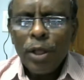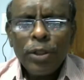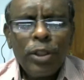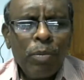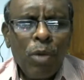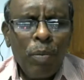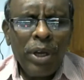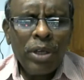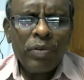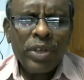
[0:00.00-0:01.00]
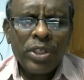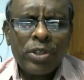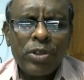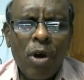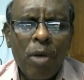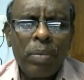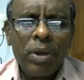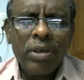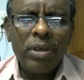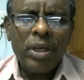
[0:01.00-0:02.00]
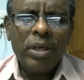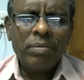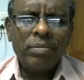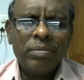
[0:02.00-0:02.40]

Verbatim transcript: The moment we stop learning,